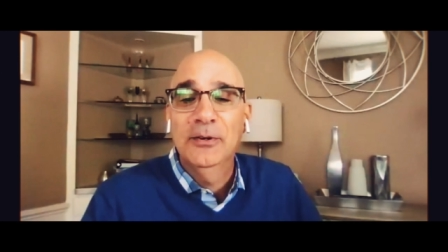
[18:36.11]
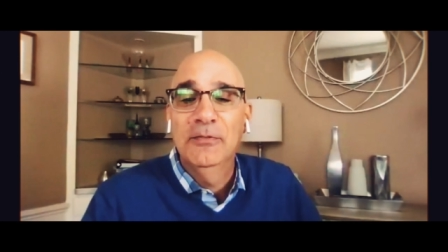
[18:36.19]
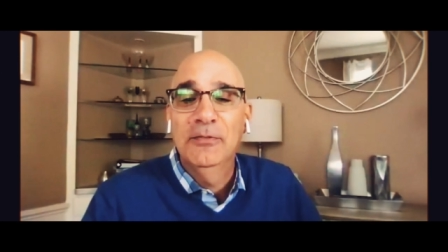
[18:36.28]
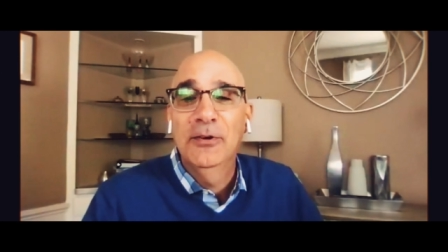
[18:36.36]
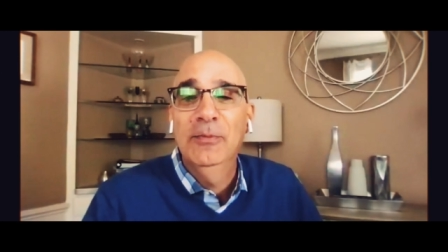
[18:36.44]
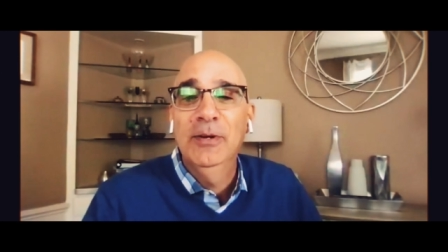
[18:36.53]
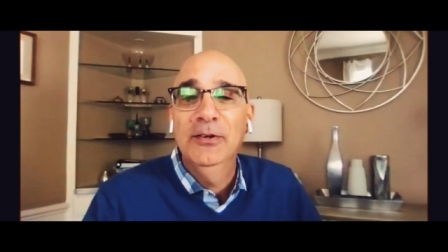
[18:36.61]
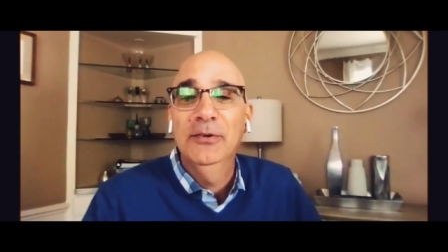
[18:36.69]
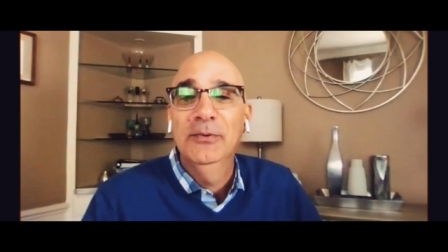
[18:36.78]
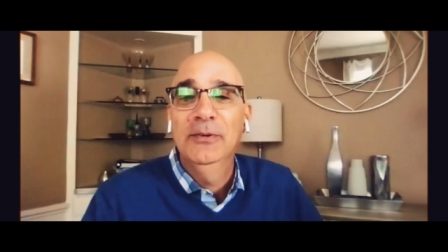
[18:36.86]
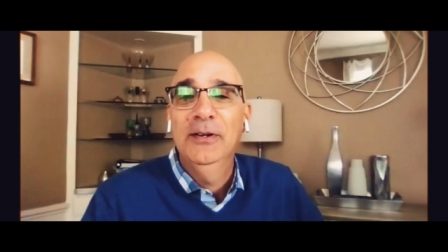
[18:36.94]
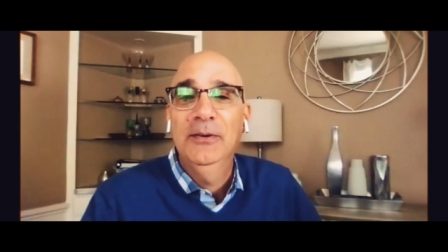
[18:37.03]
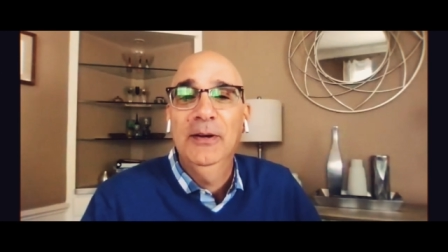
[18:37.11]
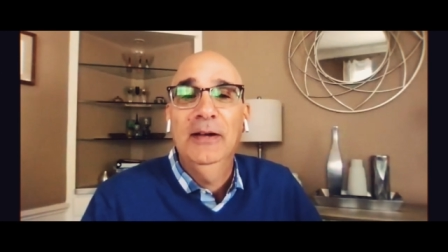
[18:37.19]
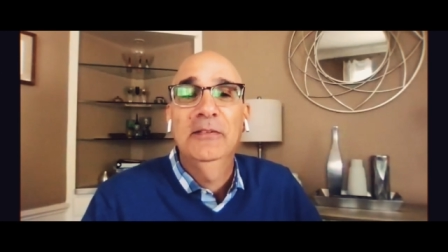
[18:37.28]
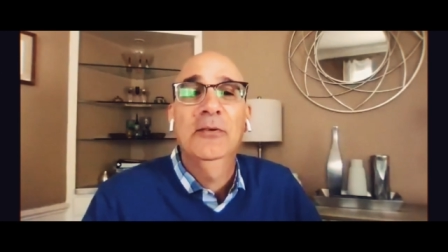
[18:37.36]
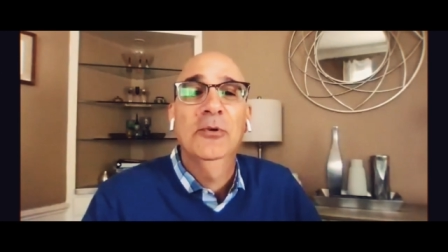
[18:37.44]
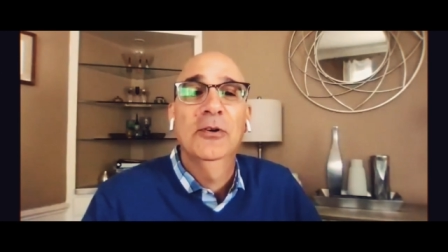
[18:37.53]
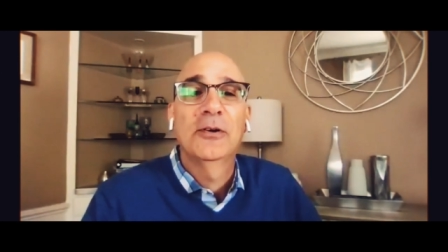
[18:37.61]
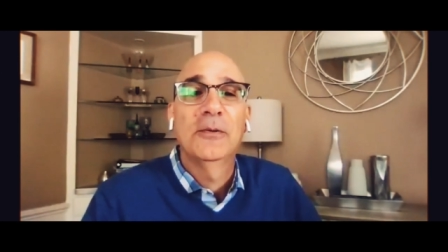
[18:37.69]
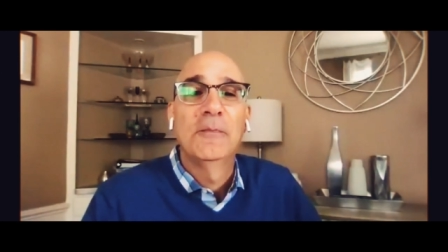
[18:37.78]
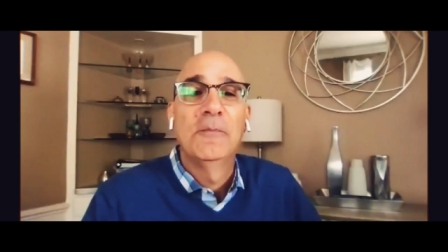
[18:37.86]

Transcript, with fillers: confirm it or, how does that work?